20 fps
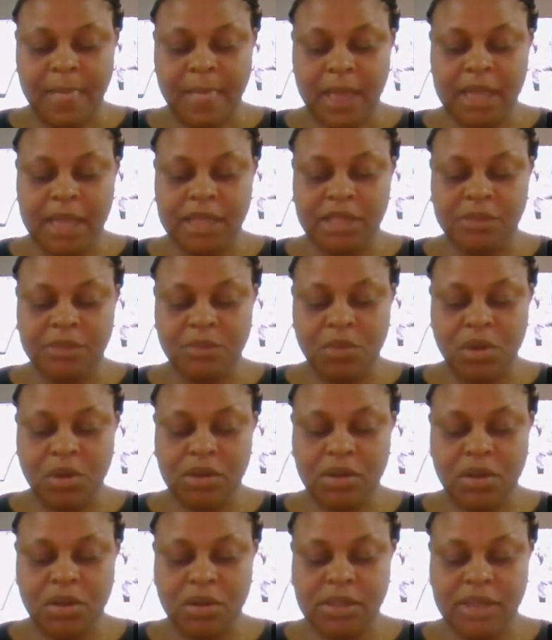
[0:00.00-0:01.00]
is
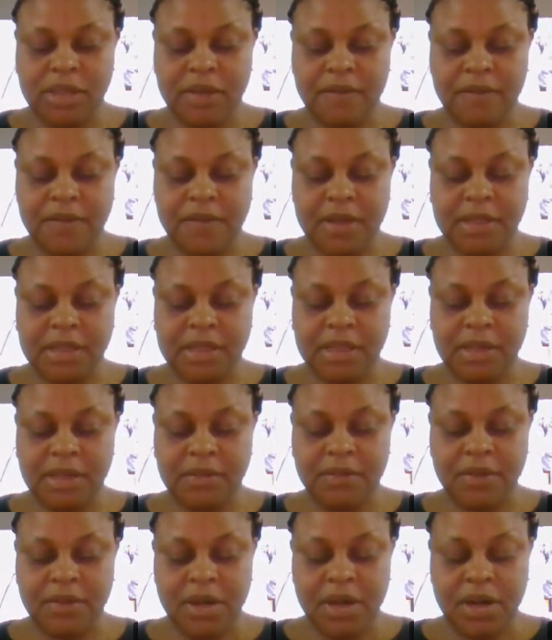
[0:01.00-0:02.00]
more
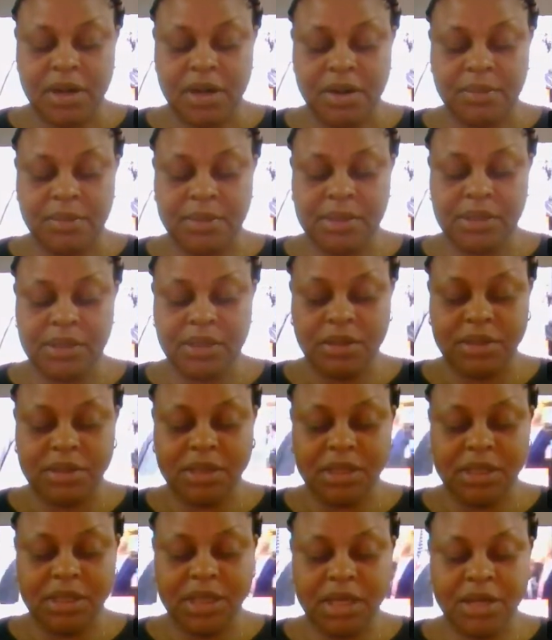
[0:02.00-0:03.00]
cost-effective,
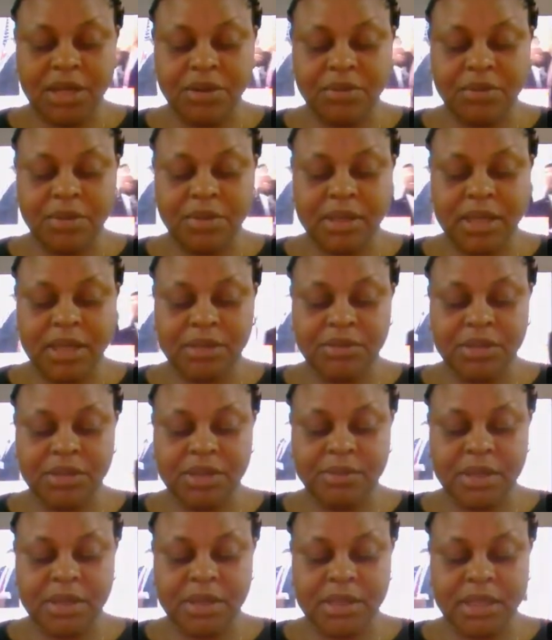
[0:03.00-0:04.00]
resulting in greater
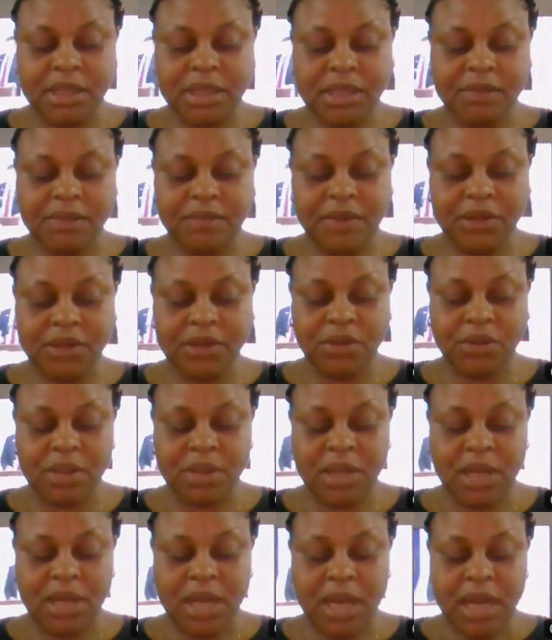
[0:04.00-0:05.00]
treatment
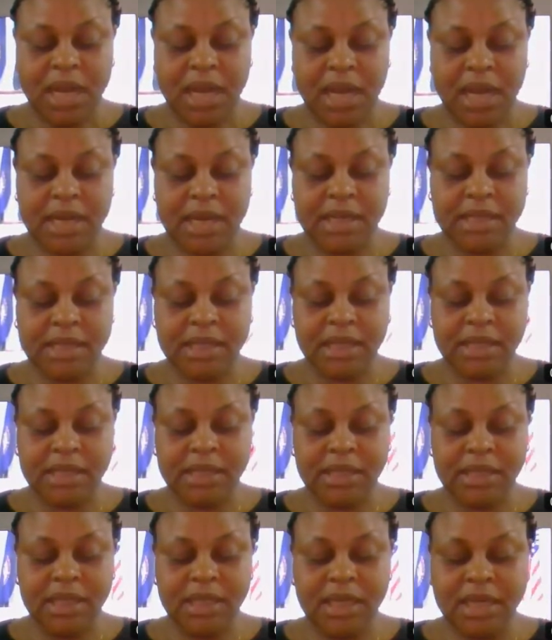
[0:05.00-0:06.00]
satisfaction, and is
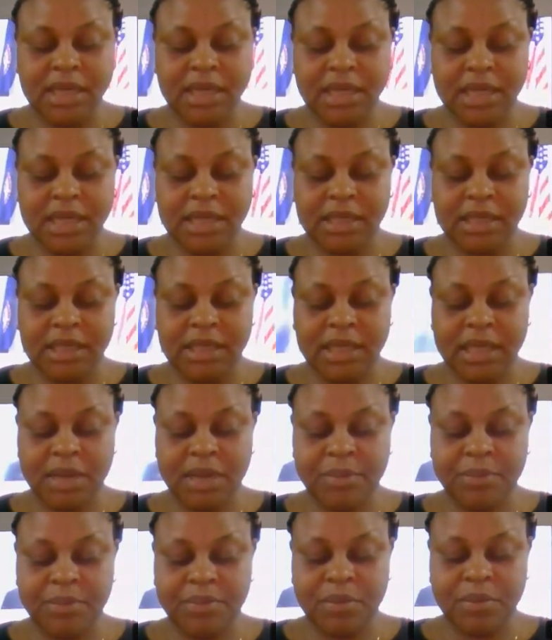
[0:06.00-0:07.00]
exceedingly easy
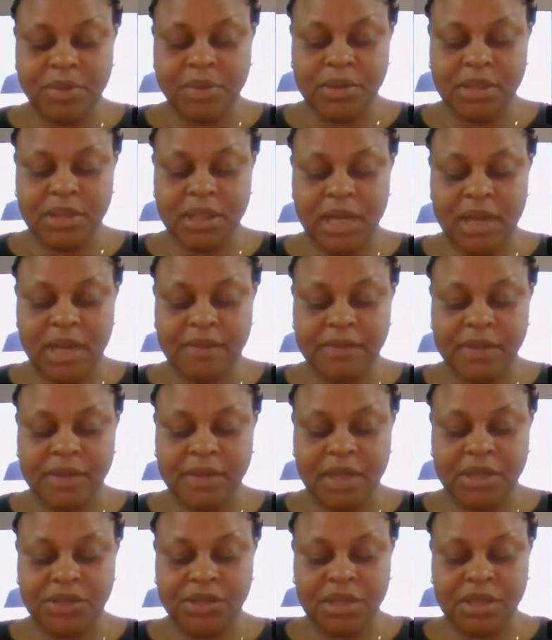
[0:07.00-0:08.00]
in promoting
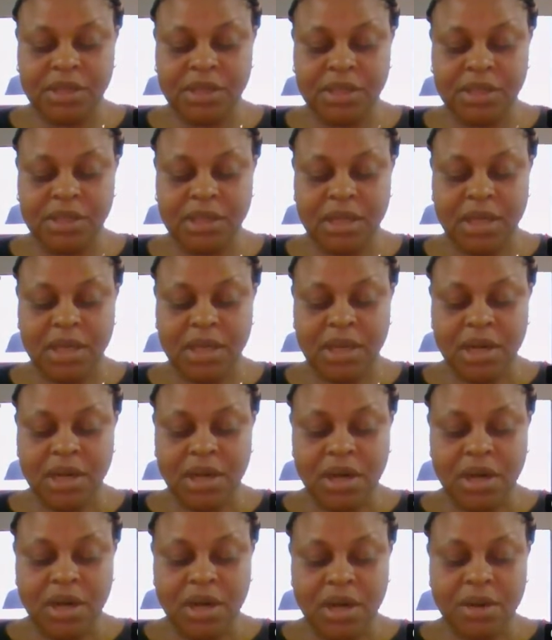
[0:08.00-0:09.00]
lifestyle changes.
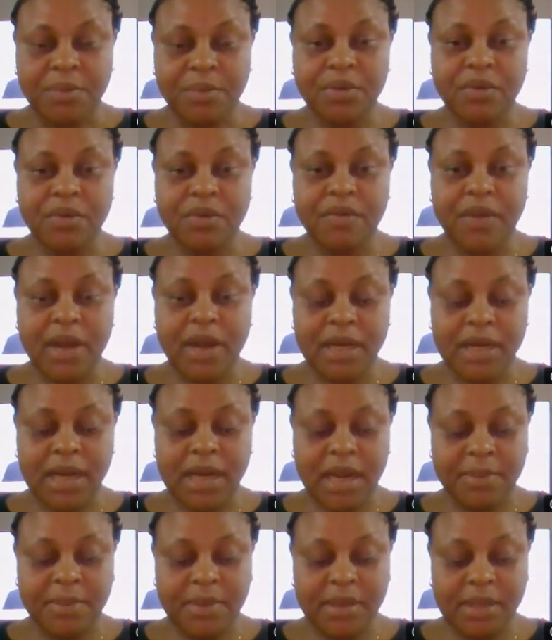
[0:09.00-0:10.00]
Providing
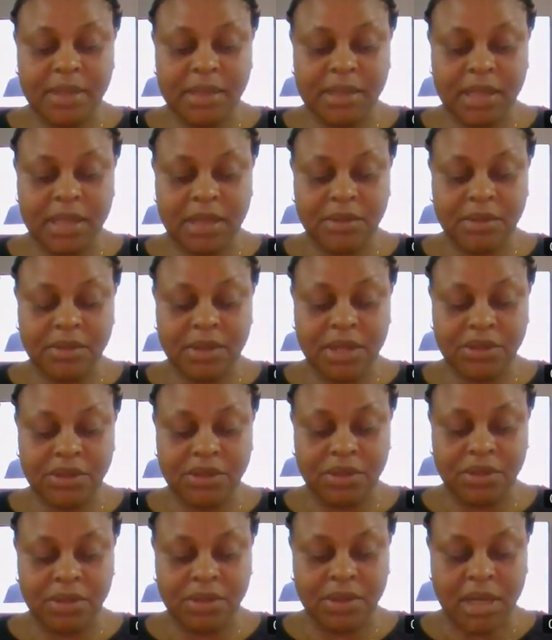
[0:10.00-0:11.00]
diabetes
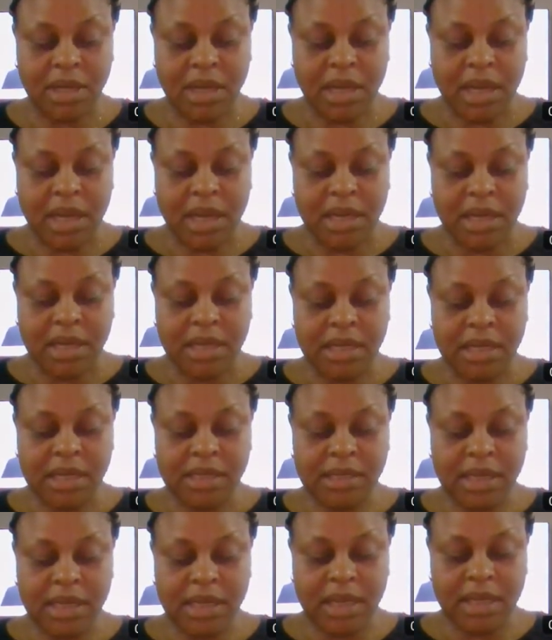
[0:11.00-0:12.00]
education
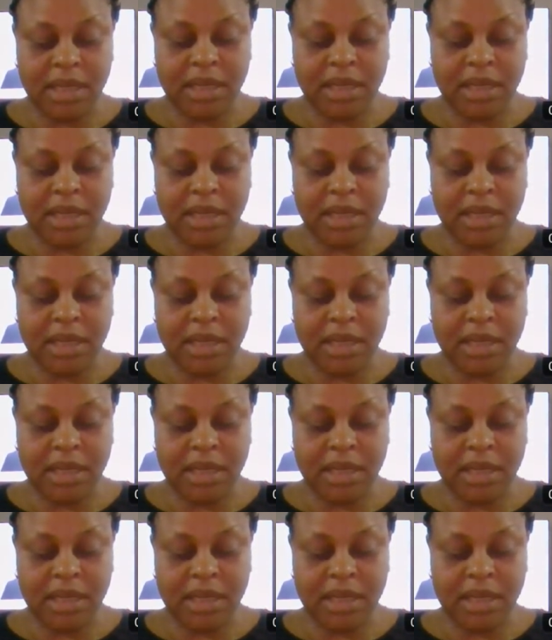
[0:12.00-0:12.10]
is